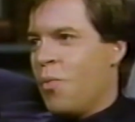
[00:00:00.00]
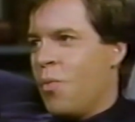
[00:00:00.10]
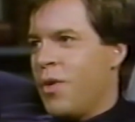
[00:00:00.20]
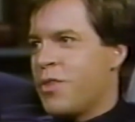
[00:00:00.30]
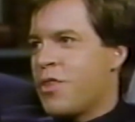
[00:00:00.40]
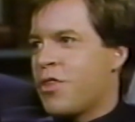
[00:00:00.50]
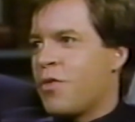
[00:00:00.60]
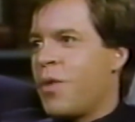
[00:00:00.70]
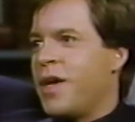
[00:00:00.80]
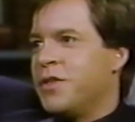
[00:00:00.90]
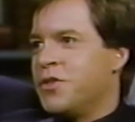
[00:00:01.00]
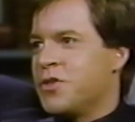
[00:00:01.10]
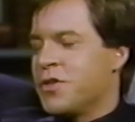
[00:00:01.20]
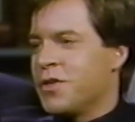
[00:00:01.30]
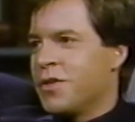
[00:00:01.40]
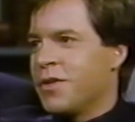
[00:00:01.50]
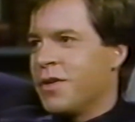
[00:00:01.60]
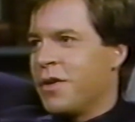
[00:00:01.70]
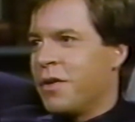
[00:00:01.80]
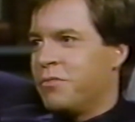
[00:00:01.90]
What threads
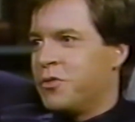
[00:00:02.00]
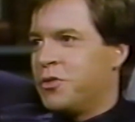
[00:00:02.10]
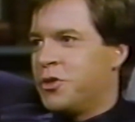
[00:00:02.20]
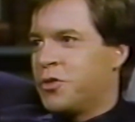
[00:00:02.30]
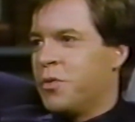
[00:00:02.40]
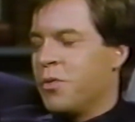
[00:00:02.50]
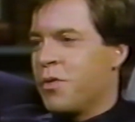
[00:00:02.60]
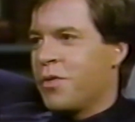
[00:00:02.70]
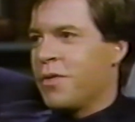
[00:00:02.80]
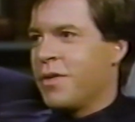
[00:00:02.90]
of truth